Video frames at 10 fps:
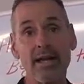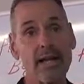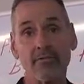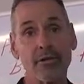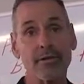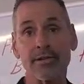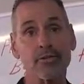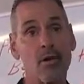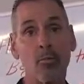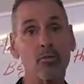if you're in
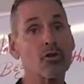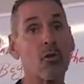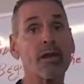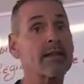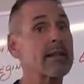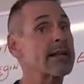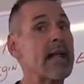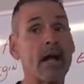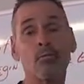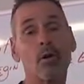trouble, knowing the
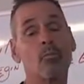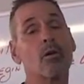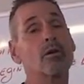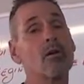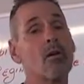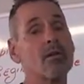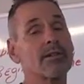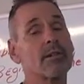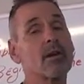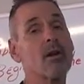911 call
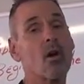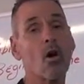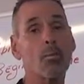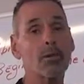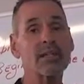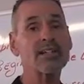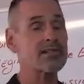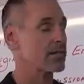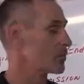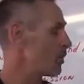to call
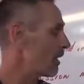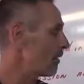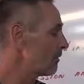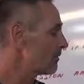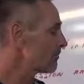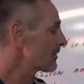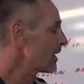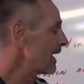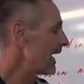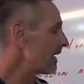police as well.
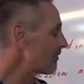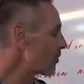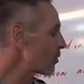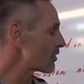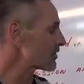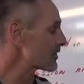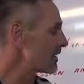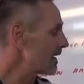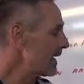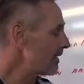And of
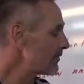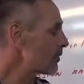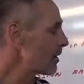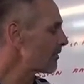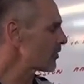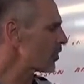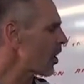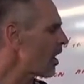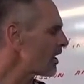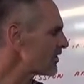course, if you were ever
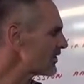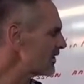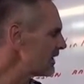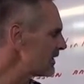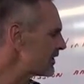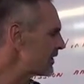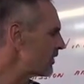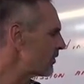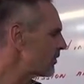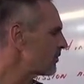lost, you need to
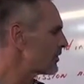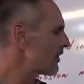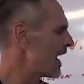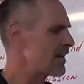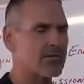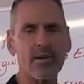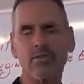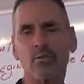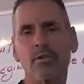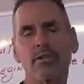know your
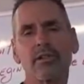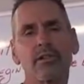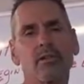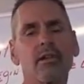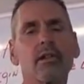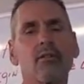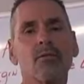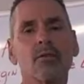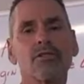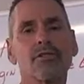address. Where do you
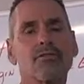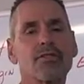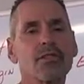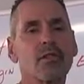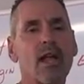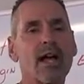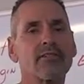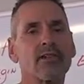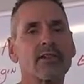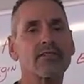live? Where's your physical
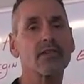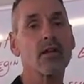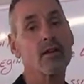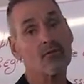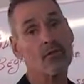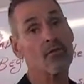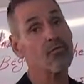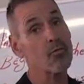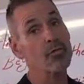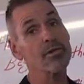address? For a
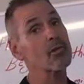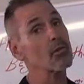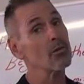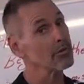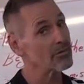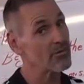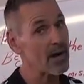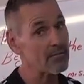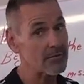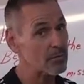4-year-old or
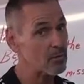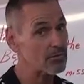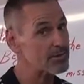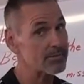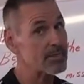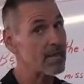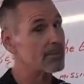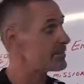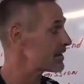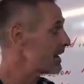5-year-old,
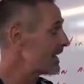sometimes